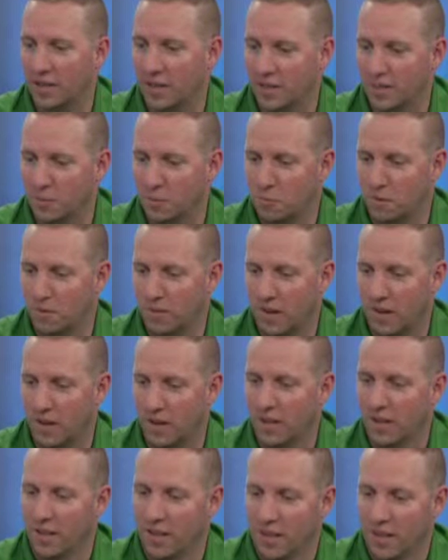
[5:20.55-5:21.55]
Like some of our
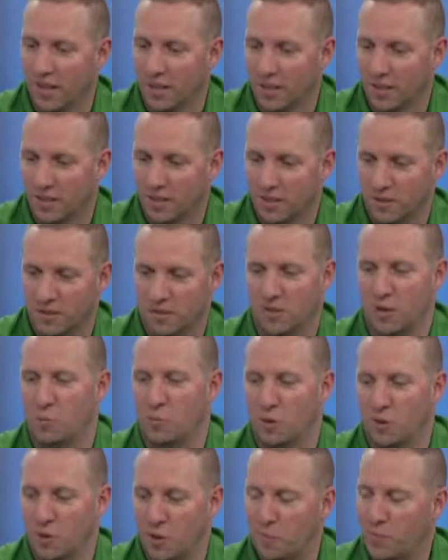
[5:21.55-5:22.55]

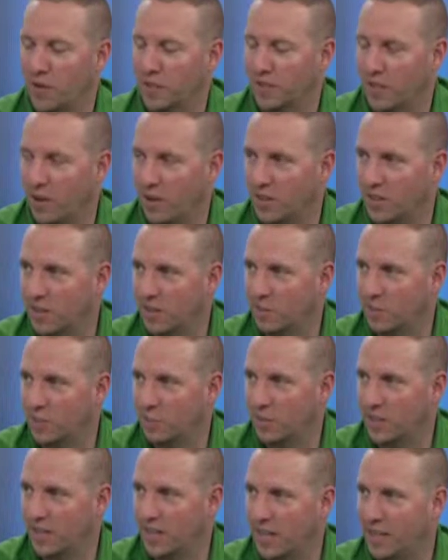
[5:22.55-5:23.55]
Summer Olympics always seem to
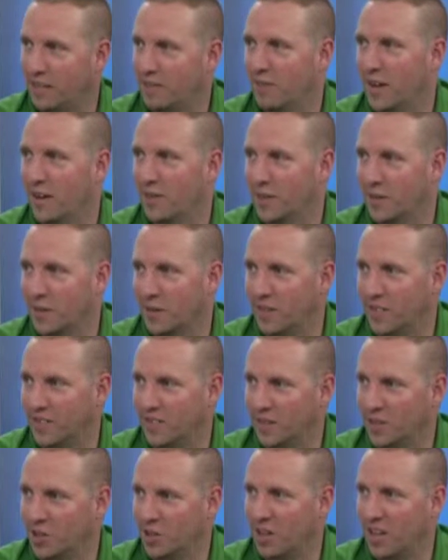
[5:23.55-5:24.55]
be 95 degrees
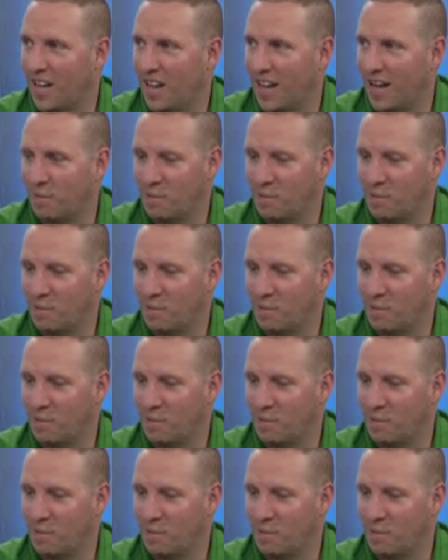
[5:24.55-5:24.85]
in July,